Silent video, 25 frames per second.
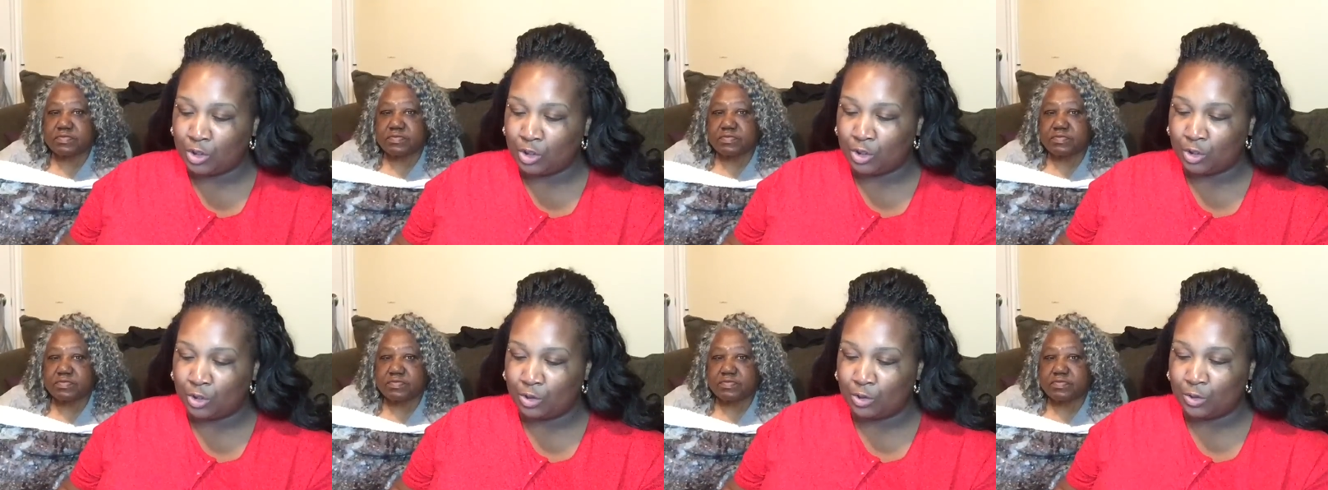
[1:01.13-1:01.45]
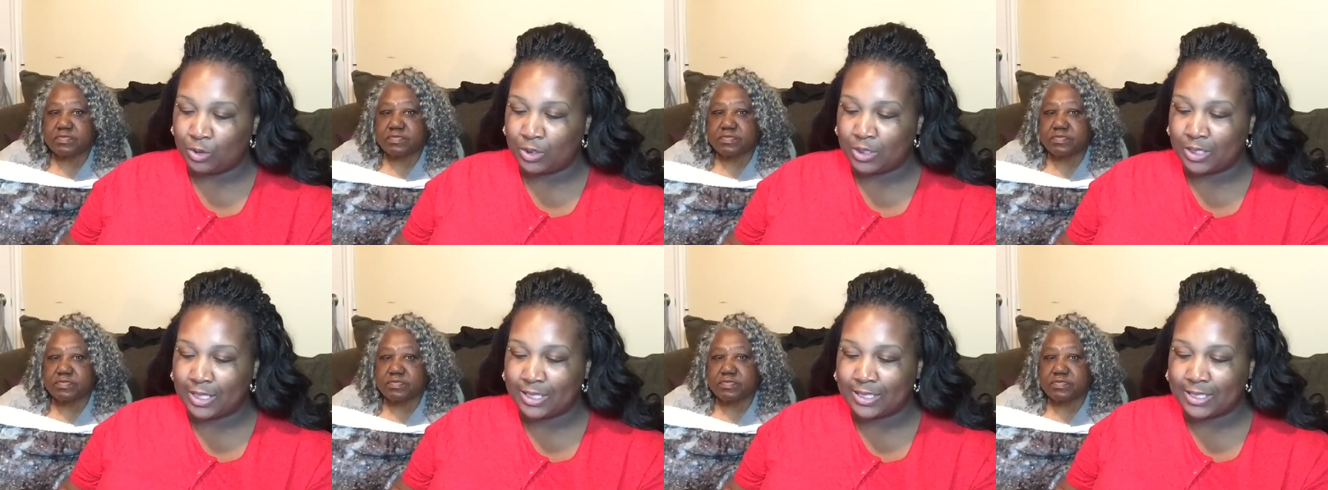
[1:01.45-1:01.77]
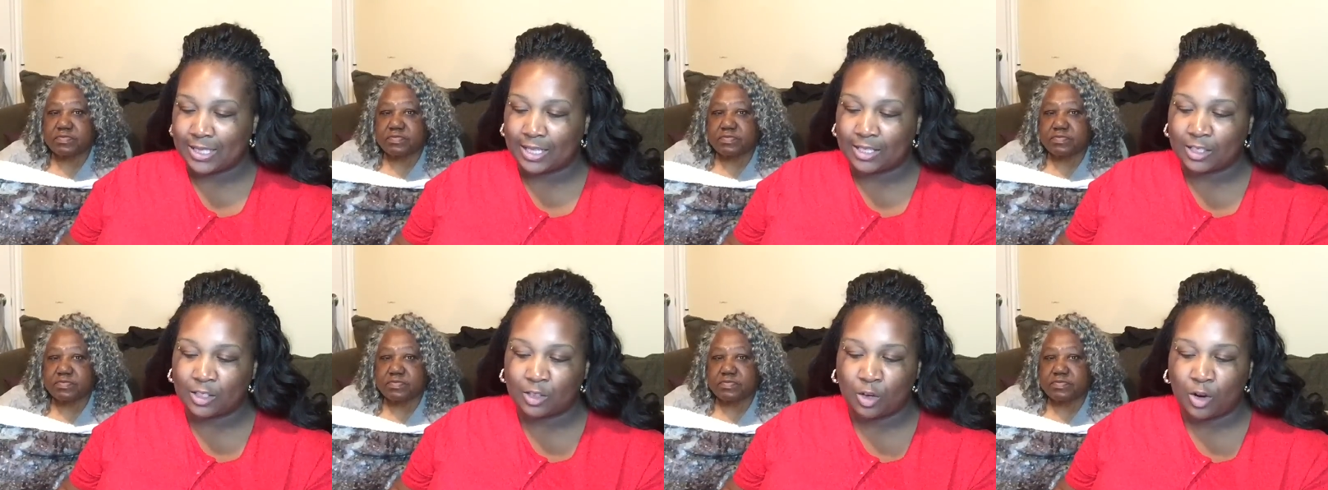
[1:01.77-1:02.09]
Speaker 1: to since
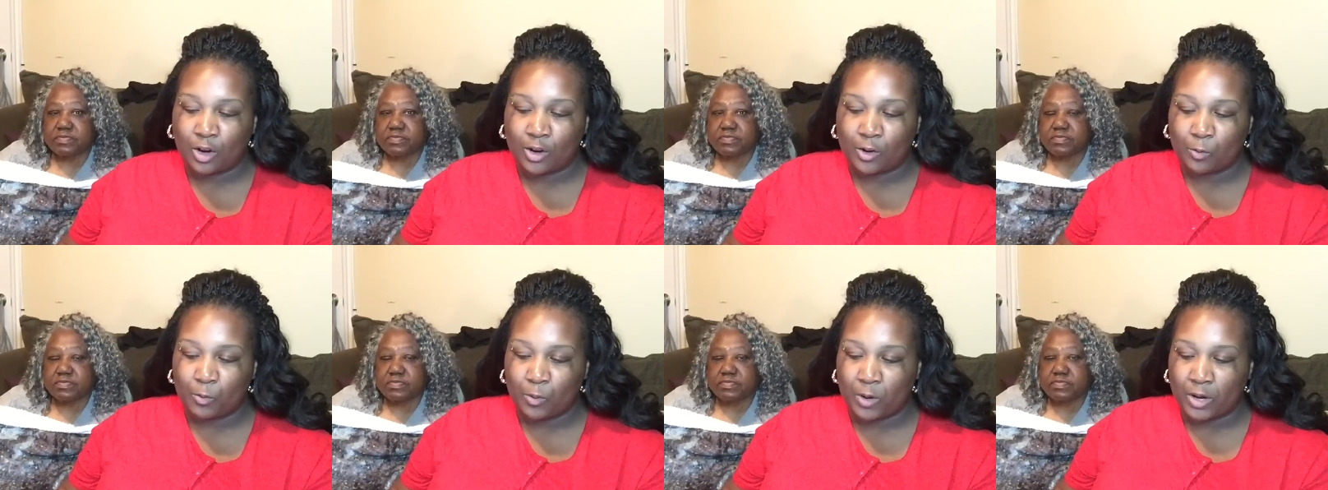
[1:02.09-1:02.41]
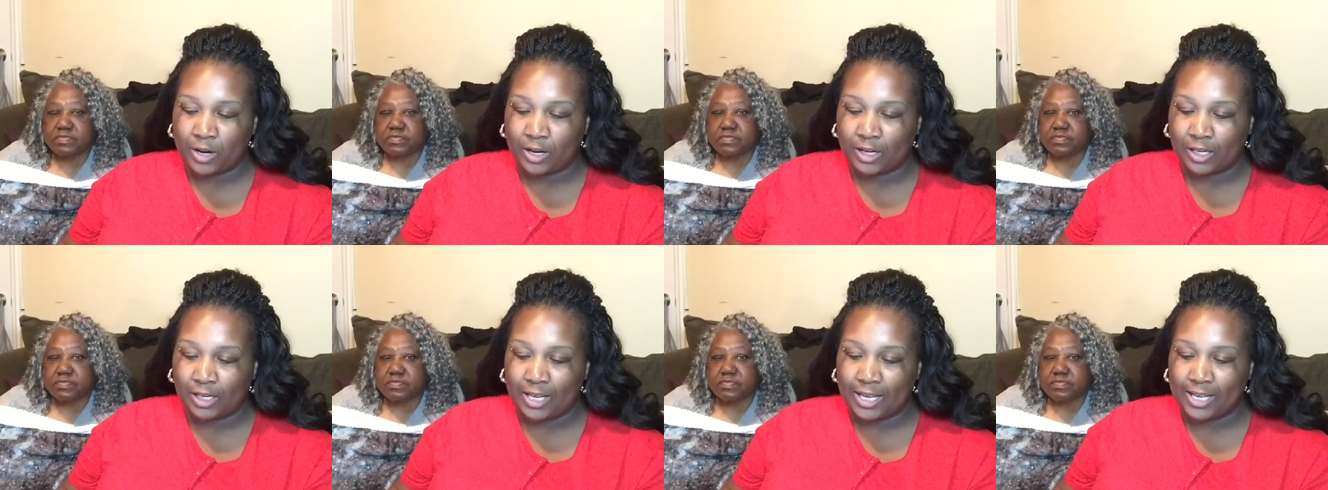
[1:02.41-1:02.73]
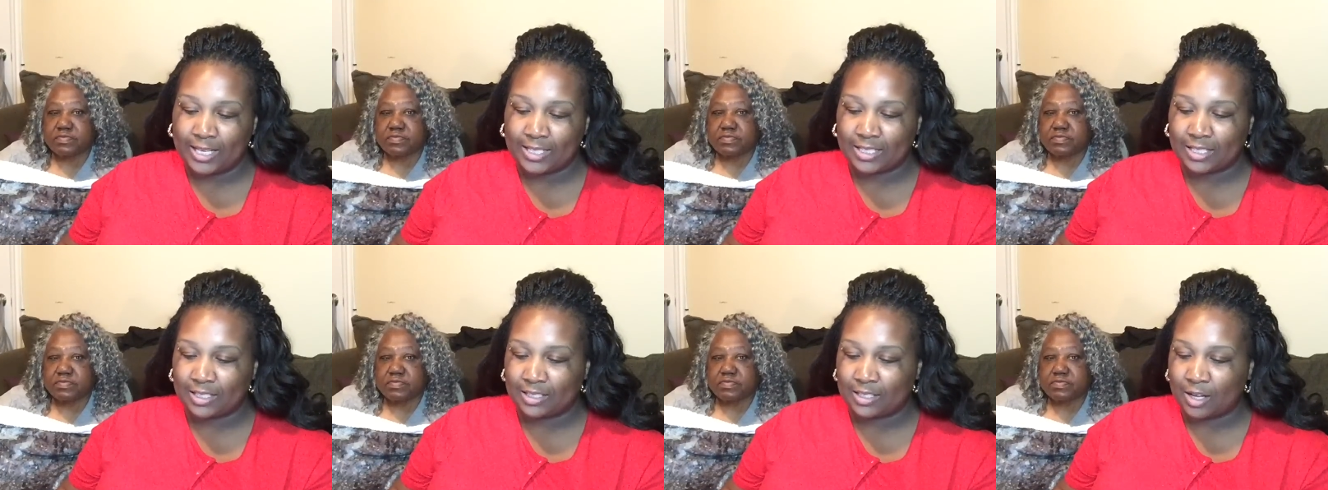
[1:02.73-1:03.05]
I started wearing
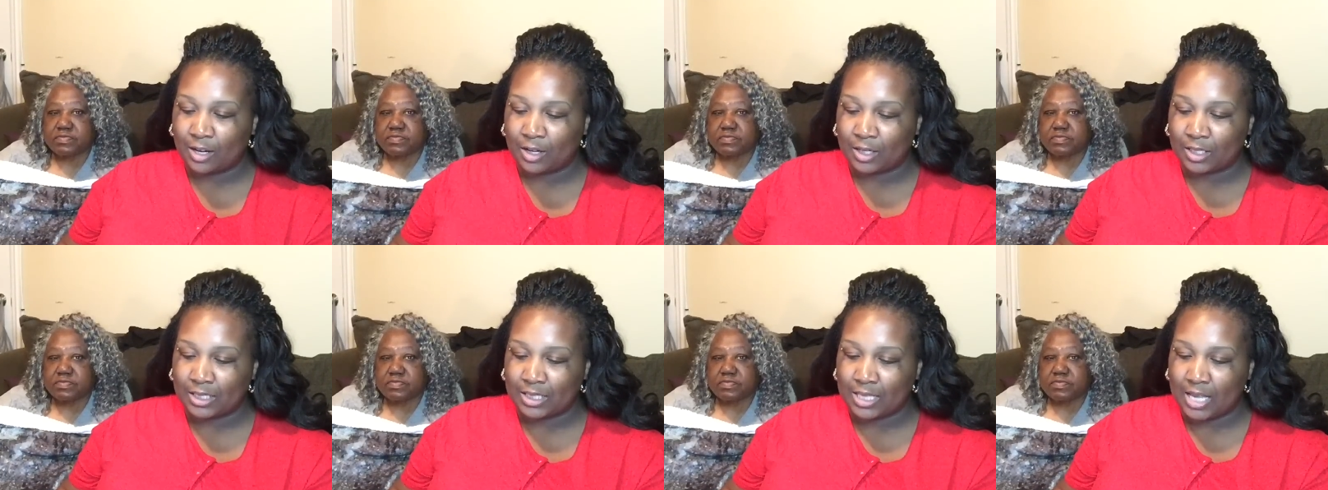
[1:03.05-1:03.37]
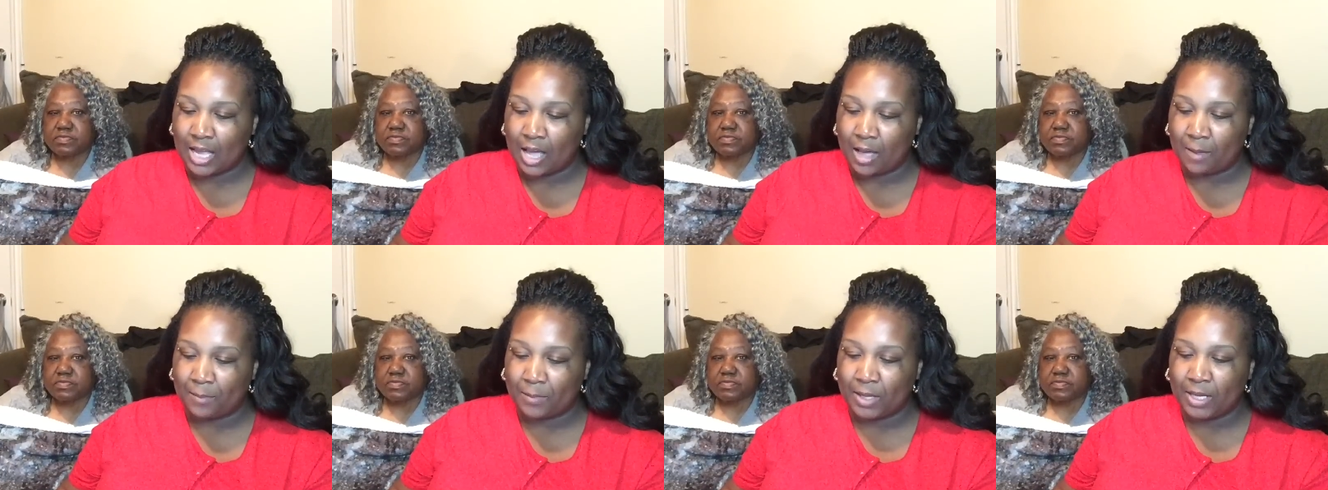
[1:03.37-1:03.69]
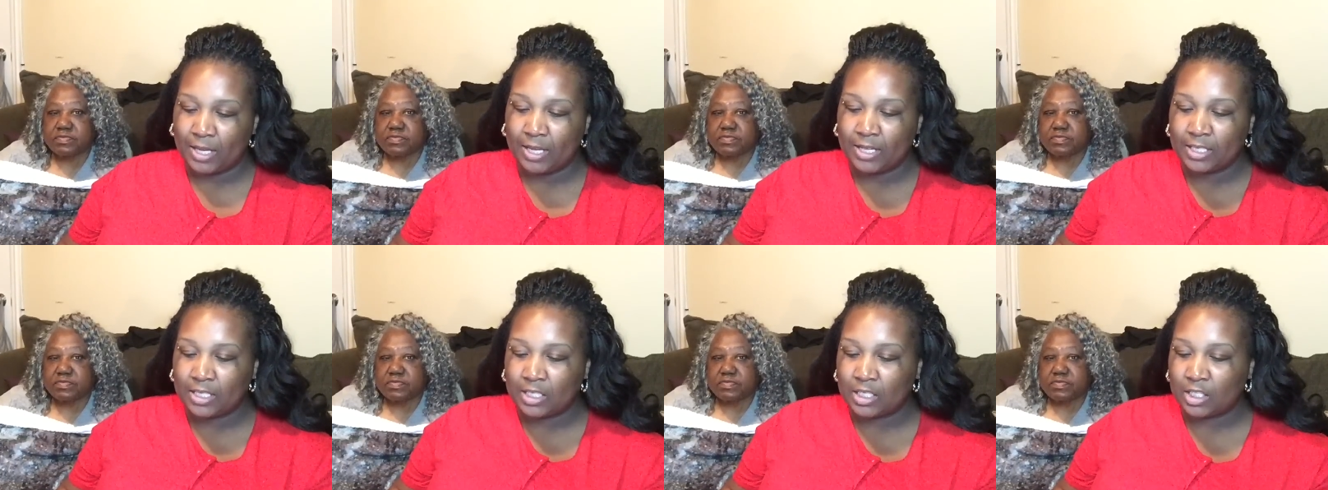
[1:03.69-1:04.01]
glasses all the time.
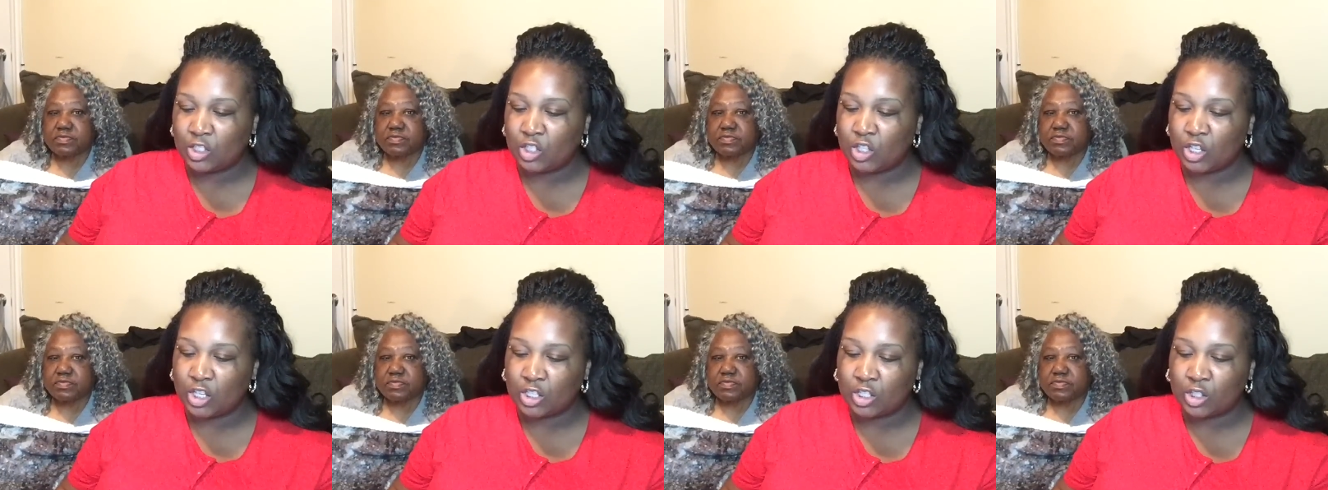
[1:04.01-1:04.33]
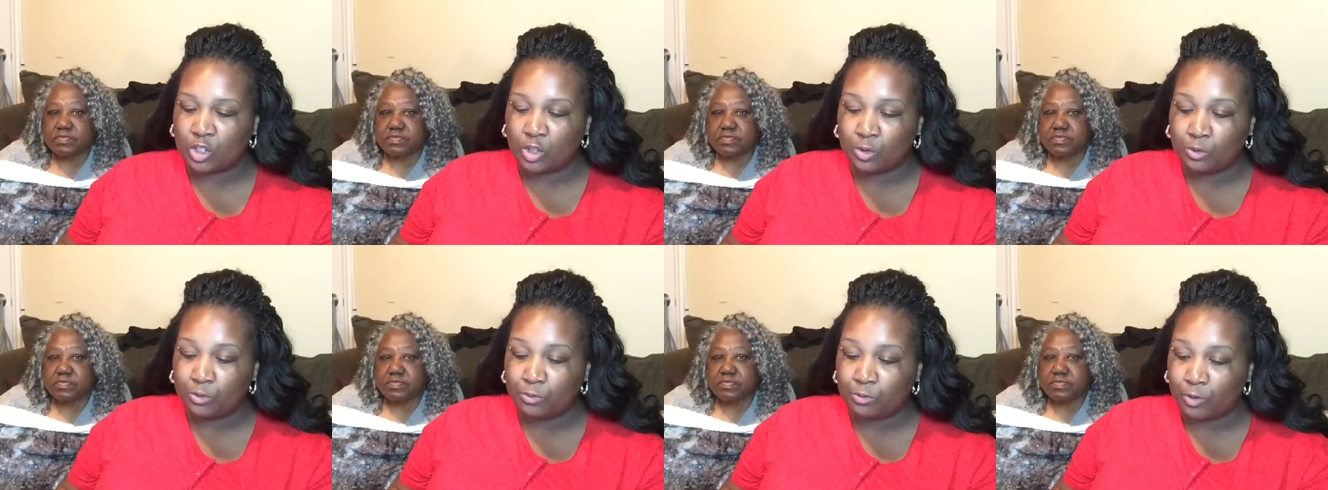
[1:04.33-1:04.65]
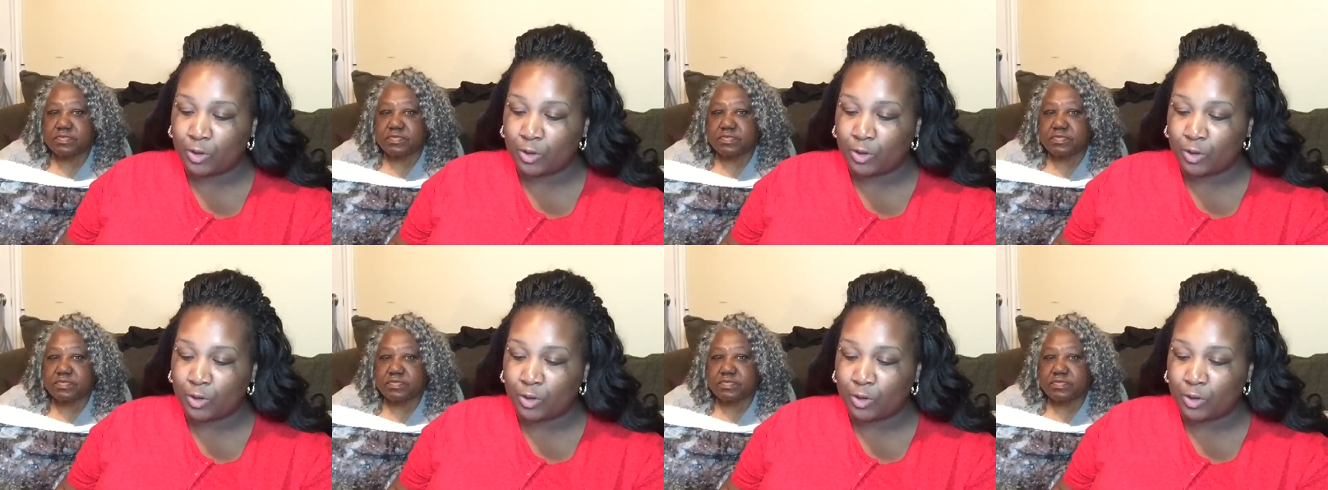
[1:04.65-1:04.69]
It's just too